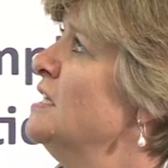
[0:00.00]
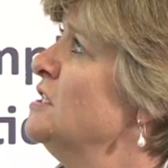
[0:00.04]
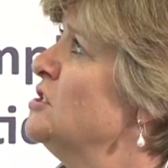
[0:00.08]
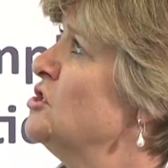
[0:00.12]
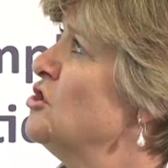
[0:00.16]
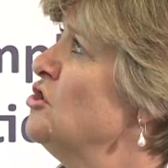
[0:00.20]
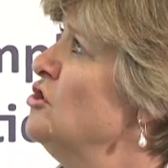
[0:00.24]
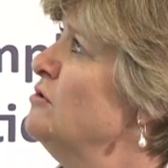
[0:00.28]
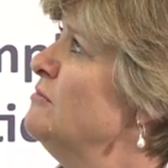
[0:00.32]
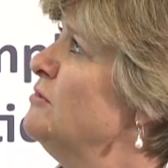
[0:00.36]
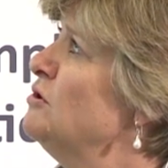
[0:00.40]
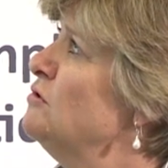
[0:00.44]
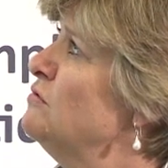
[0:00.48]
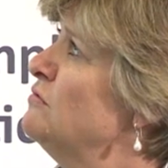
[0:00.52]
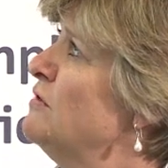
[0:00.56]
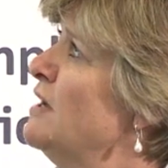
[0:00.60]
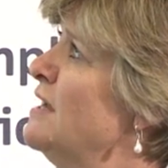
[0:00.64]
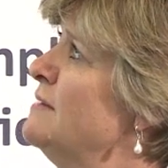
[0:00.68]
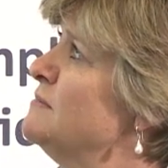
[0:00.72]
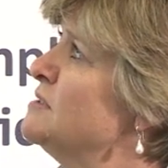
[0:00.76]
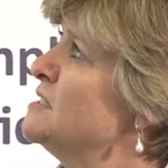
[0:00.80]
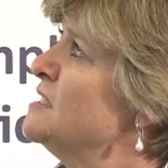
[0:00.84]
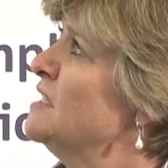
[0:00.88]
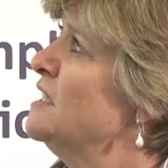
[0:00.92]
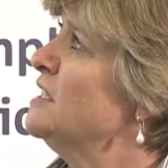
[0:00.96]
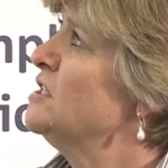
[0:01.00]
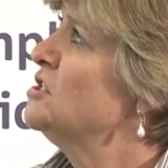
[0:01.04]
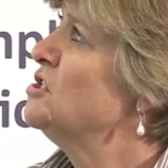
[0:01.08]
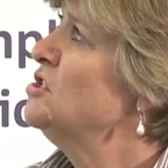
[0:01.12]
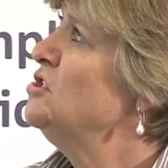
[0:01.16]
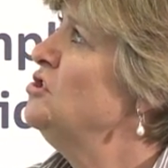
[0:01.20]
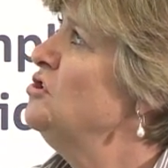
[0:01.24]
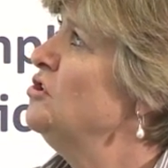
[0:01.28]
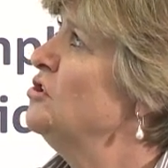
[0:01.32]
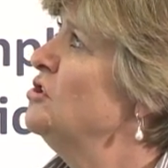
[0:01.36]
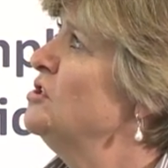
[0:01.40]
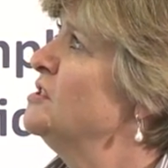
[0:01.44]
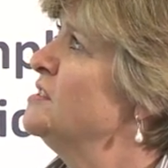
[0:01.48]
terminal ram selection.
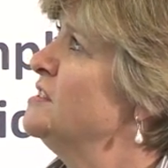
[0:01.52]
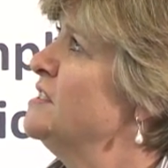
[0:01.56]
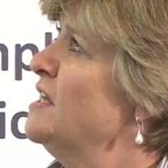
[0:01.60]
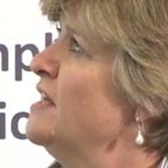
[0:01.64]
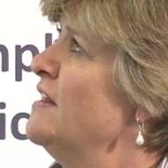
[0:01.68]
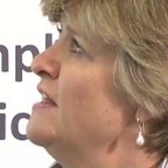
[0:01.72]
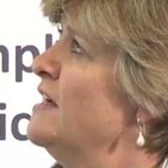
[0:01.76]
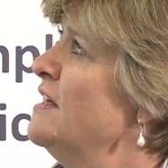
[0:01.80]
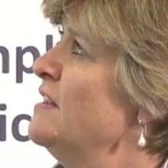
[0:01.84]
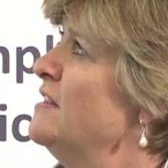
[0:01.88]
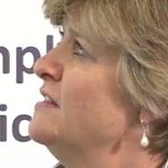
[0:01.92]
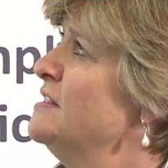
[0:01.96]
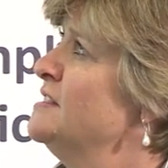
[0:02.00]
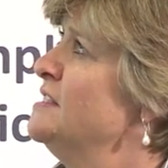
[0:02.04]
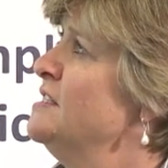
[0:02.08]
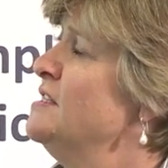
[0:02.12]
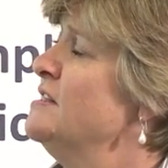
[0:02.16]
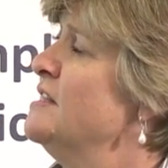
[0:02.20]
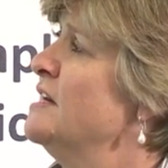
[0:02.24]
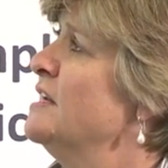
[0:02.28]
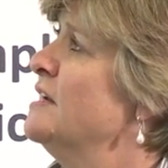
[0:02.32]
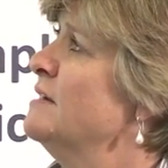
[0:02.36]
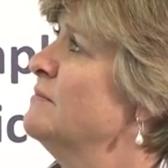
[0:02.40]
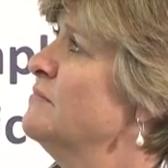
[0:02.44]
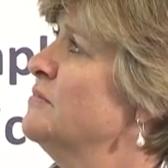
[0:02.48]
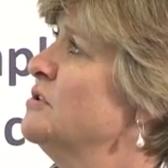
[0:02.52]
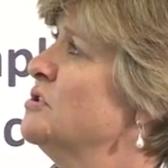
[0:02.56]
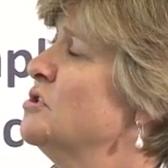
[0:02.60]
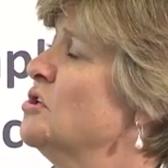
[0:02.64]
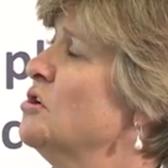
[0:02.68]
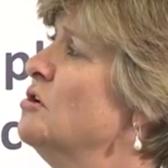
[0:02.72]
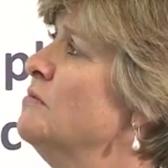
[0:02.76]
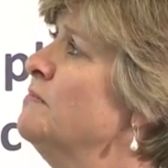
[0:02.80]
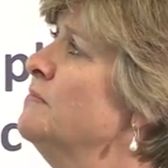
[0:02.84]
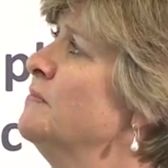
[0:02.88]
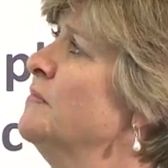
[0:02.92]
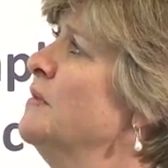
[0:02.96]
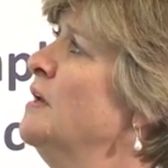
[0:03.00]
You can see that up the
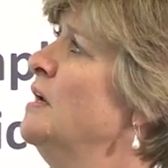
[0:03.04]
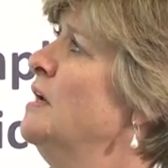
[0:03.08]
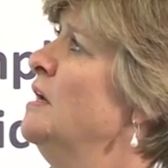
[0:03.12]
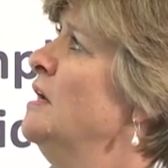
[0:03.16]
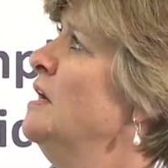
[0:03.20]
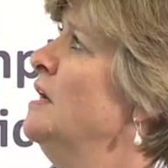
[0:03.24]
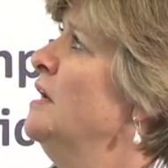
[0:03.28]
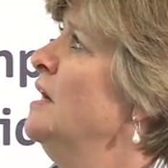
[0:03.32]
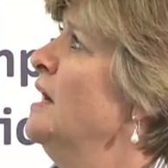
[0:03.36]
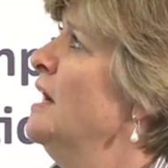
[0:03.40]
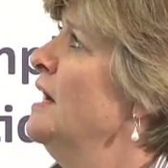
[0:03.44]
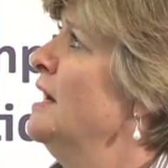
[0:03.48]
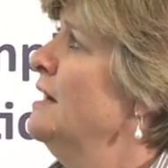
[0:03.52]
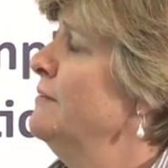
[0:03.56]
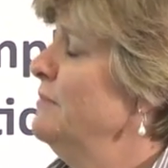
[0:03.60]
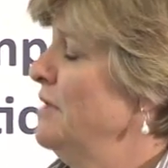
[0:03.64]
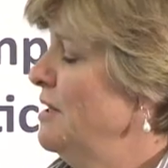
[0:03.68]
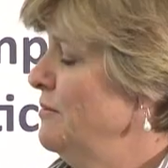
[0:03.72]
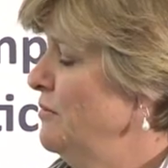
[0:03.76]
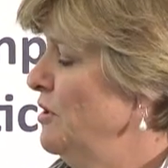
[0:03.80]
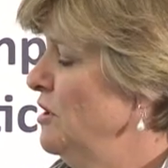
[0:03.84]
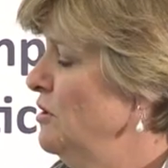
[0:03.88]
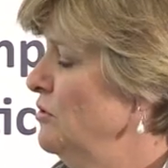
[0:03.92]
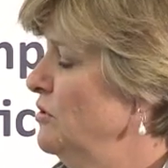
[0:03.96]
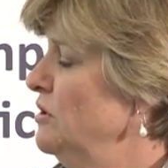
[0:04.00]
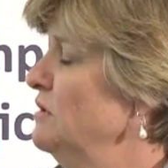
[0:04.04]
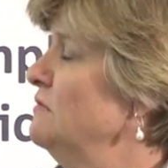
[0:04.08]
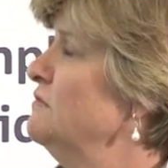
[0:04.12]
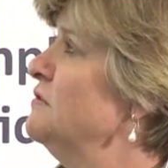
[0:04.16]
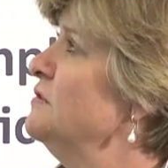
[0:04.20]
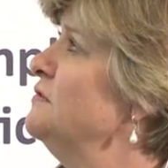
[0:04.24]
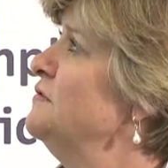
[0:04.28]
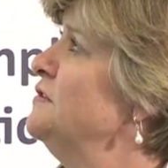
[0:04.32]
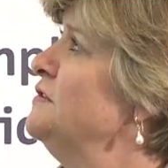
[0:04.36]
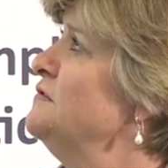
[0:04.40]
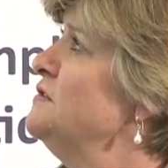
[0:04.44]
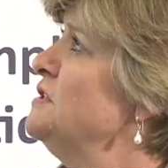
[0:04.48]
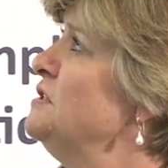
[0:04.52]
top. And we're looking for
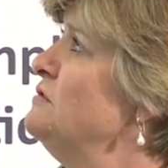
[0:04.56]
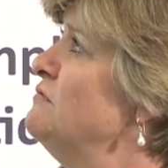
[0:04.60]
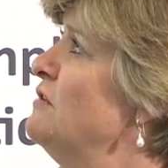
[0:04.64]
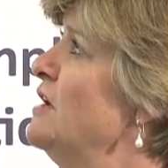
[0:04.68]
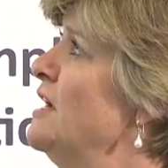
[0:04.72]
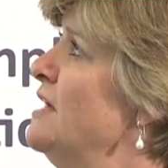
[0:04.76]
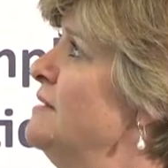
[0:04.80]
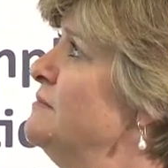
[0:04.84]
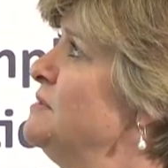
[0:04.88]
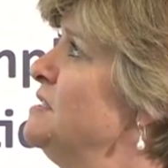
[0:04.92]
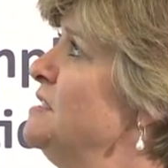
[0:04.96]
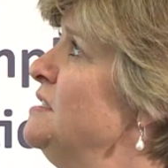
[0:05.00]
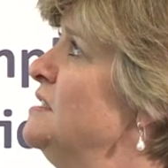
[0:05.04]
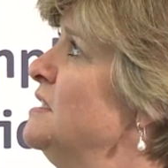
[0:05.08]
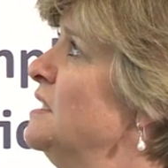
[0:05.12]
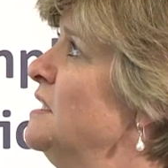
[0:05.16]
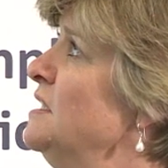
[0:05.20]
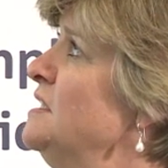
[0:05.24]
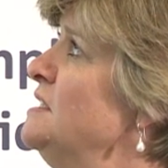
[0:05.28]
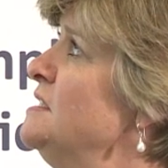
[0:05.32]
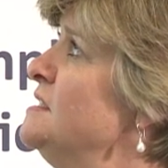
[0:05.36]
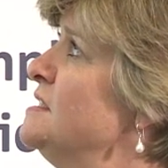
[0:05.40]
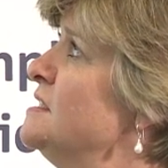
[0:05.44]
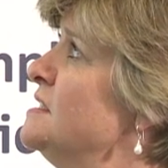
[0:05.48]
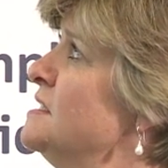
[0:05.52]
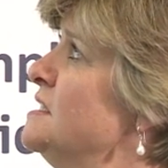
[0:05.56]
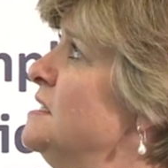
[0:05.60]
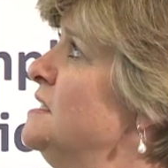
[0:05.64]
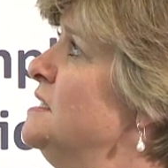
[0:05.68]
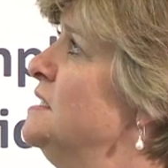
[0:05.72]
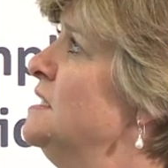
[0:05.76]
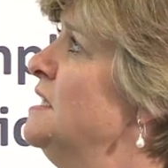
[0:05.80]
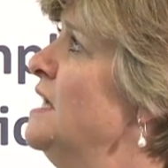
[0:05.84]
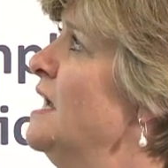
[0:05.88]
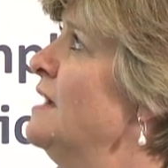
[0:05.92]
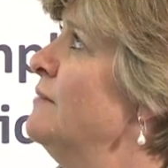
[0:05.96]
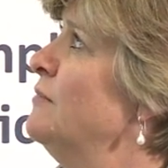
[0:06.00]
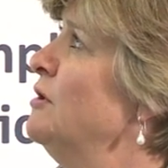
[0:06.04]
50 rams in the list,
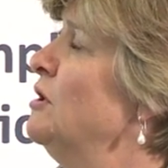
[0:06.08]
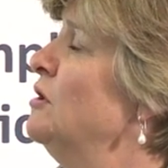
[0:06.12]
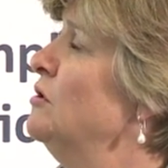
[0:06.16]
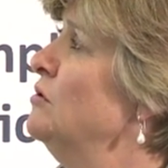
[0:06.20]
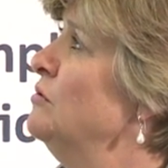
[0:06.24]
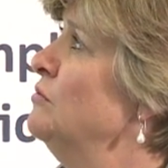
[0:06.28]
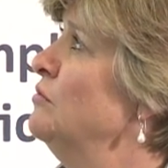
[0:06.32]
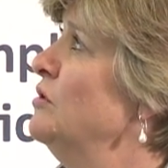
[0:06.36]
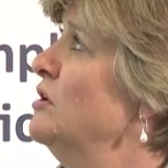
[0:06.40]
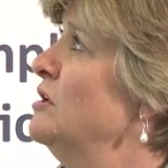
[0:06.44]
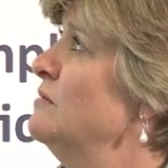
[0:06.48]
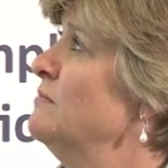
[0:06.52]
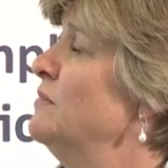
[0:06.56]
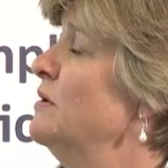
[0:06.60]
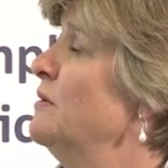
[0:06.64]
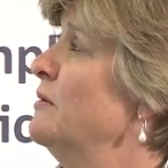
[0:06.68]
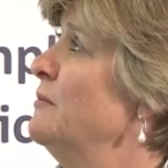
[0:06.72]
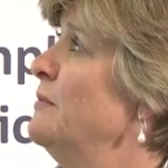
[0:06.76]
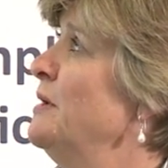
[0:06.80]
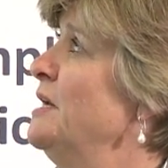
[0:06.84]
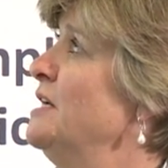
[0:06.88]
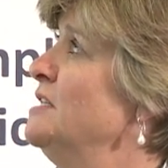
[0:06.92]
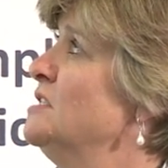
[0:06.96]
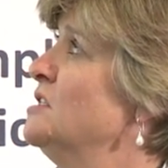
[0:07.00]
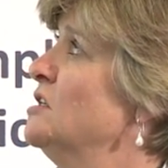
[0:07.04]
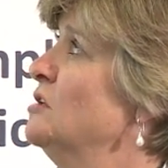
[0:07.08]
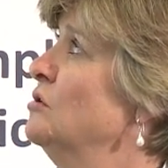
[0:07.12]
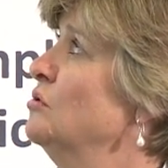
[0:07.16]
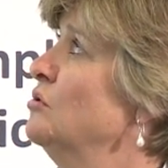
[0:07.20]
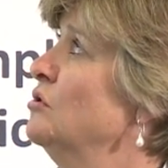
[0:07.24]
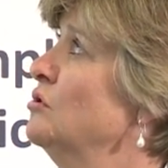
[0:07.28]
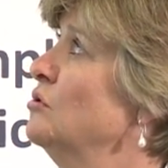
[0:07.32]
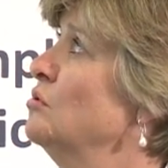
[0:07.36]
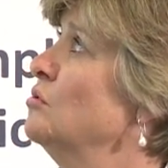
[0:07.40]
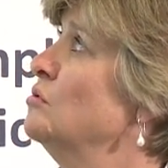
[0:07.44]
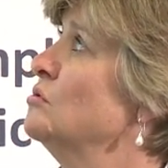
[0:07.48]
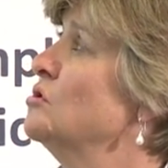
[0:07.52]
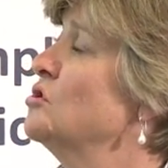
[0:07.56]
and we're prepared to look at
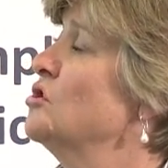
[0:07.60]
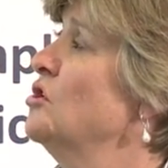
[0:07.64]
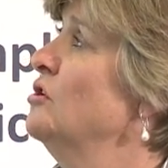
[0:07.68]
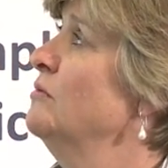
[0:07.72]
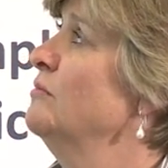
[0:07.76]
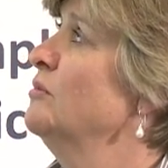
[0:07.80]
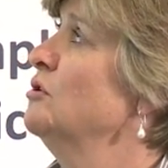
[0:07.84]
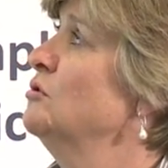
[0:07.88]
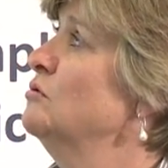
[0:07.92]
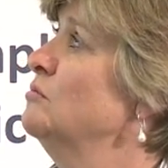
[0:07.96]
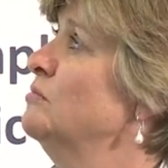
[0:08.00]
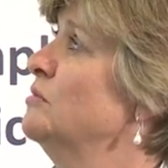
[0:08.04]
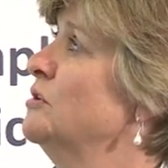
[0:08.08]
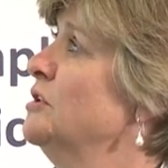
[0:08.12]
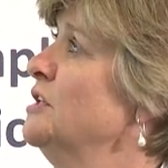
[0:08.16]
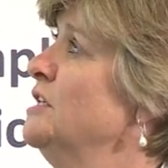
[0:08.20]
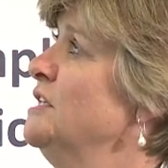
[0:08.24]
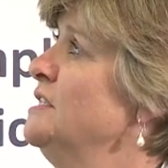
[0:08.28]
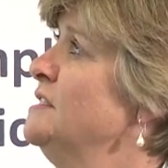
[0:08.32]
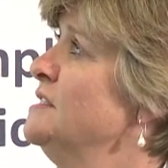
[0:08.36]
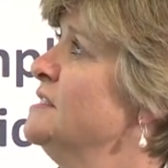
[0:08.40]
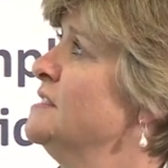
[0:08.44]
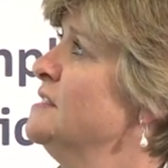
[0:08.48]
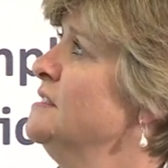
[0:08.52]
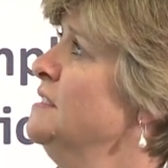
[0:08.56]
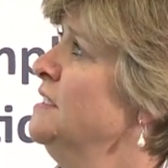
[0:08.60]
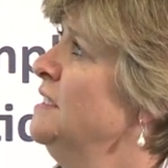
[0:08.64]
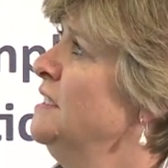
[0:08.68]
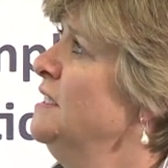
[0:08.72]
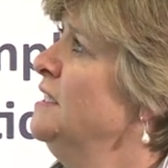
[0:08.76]
all terminal breeds.